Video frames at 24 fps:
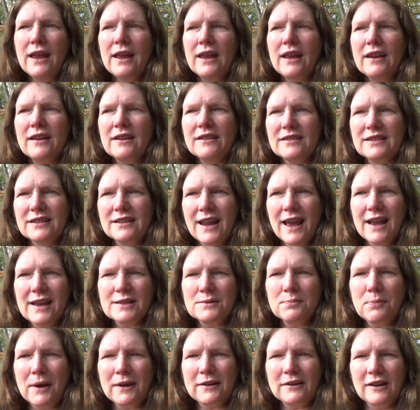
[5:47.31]
It is an
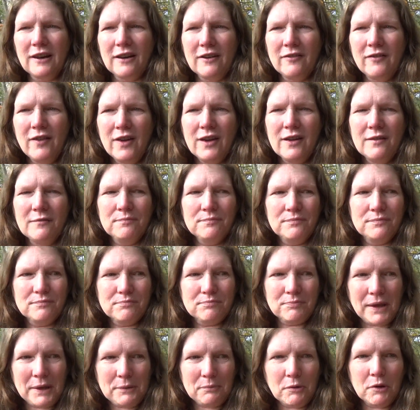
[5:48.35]
aspect of
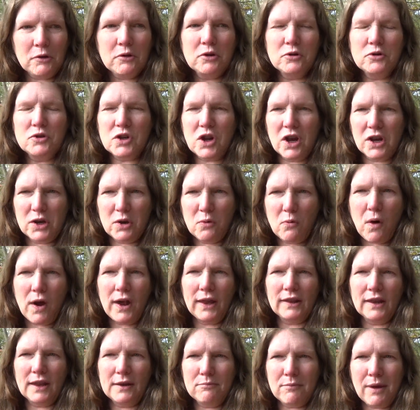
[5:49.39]
people who
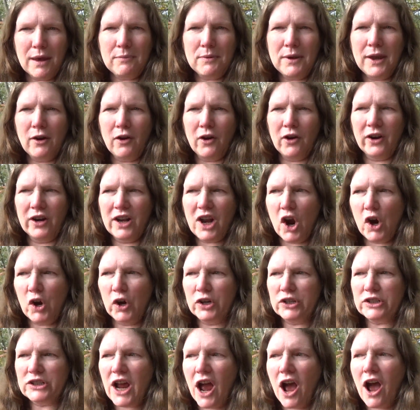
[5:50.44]
genuinely maybe are in
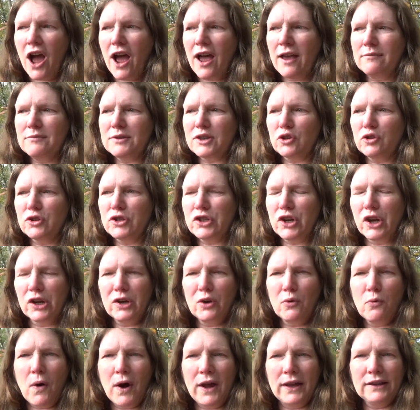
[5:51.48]
hard times or
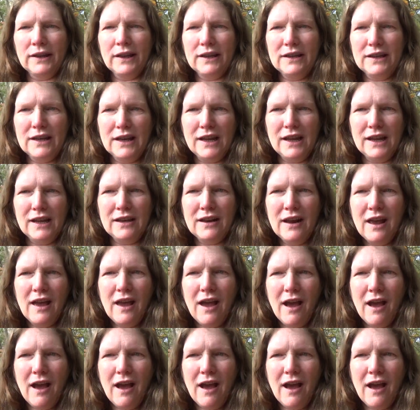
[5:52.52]
genuinely need